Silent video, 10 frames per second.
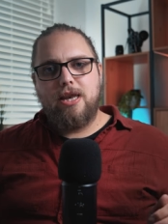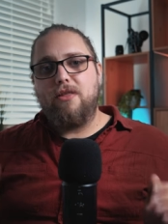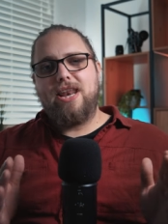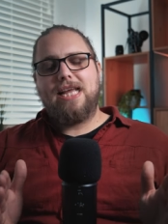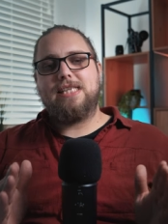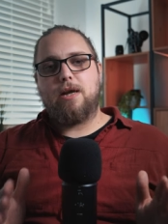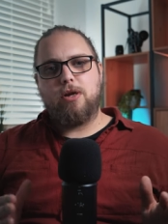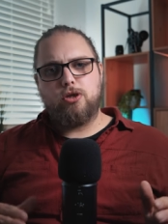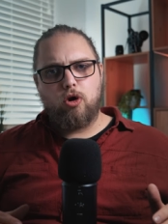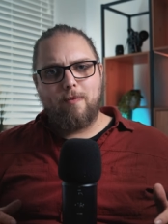Now, the next thing I
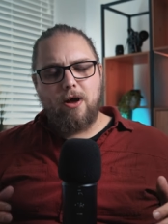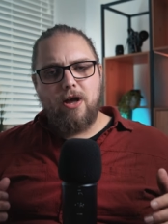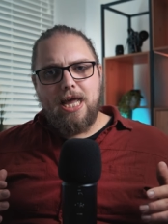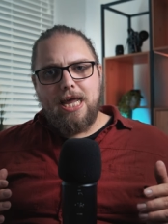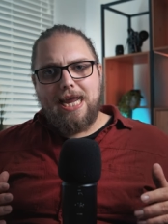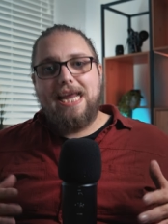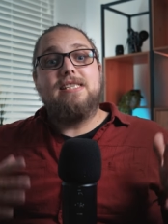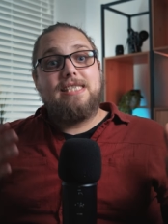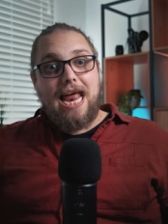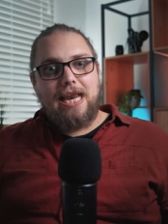want to talk about
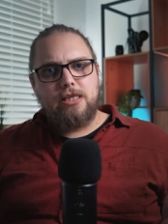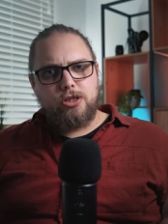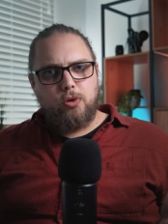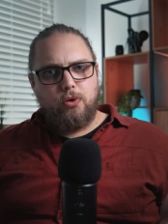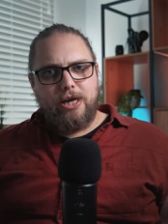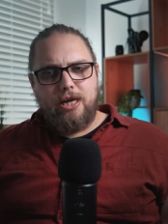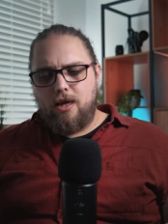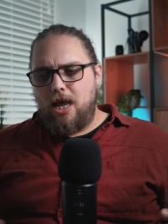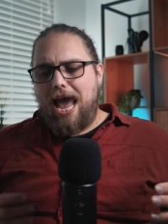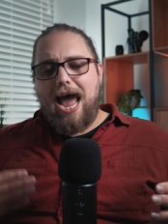is telling a story,
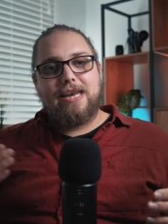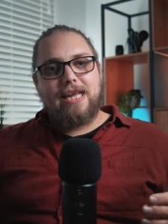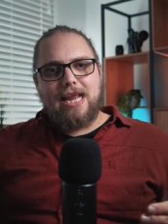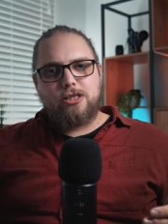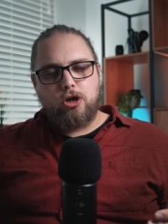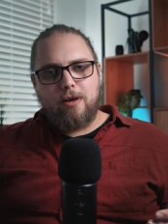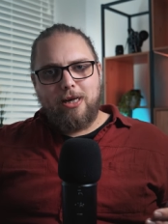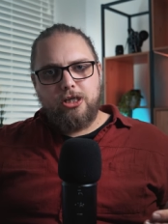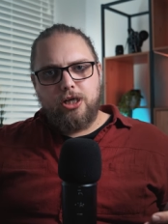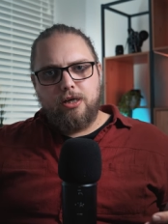adding an extra
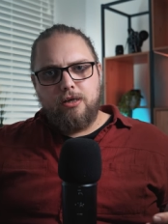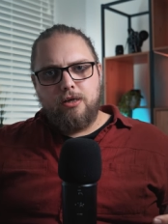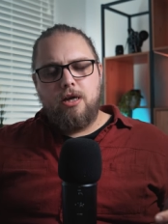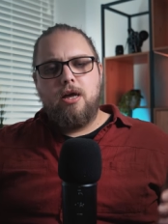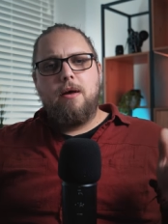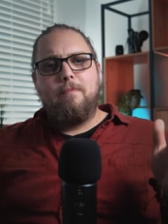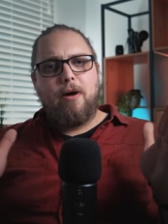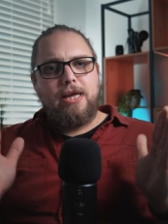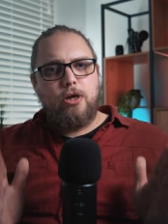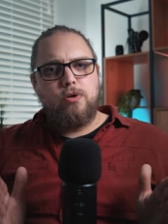dimension,
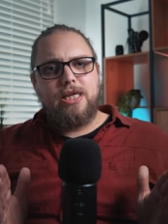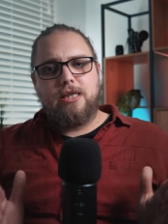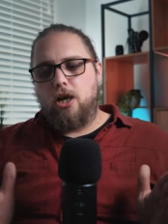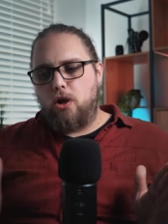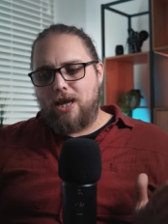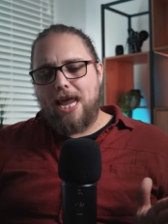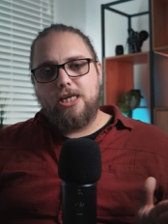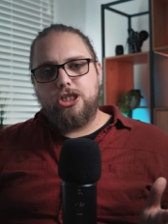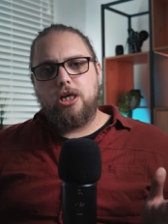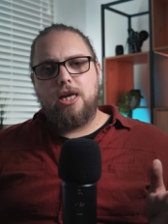by using the
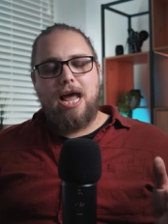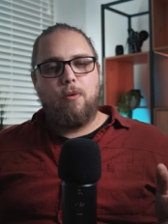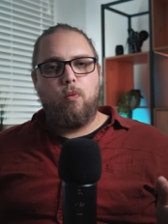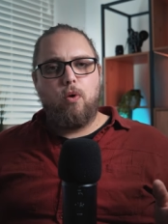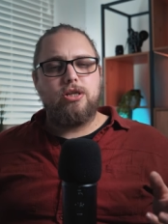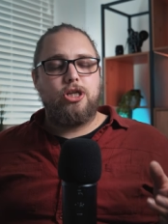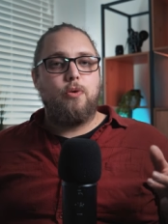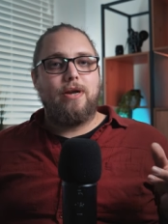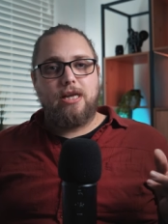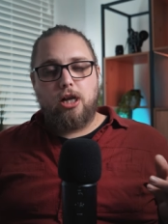location and what
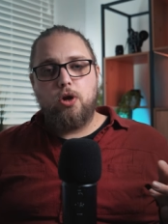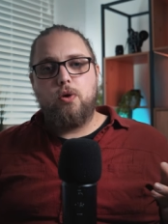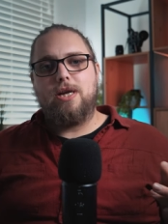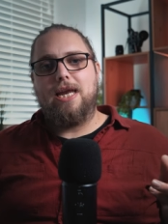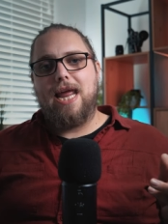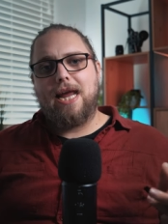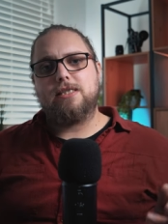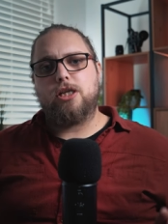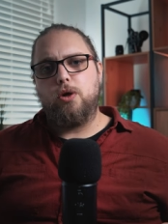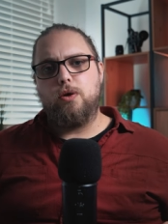you include and
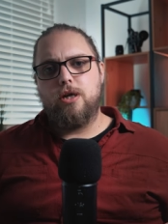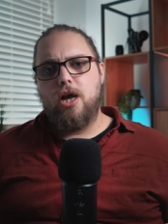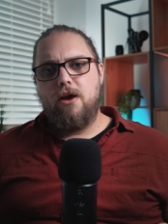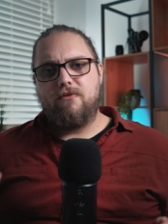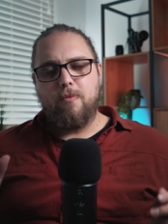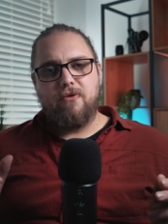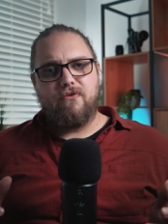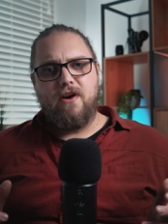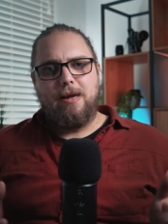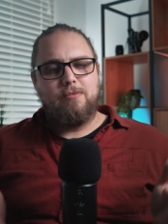exclude from the
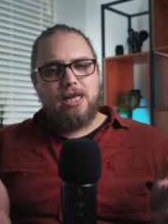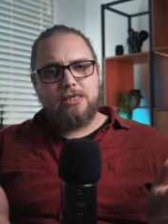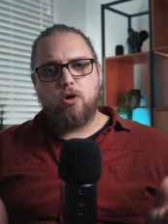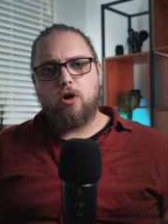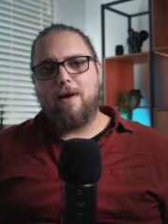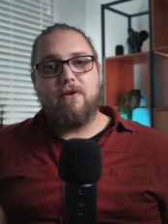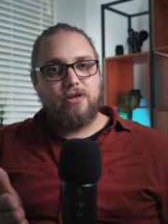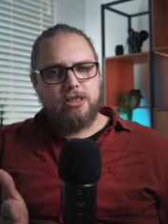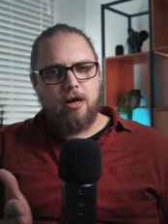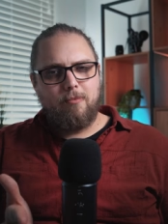frame. So let's talk about,
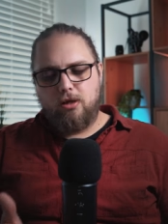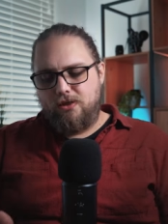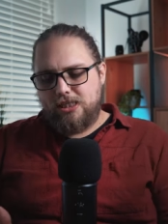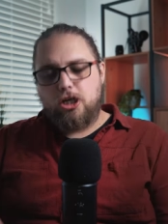for example, this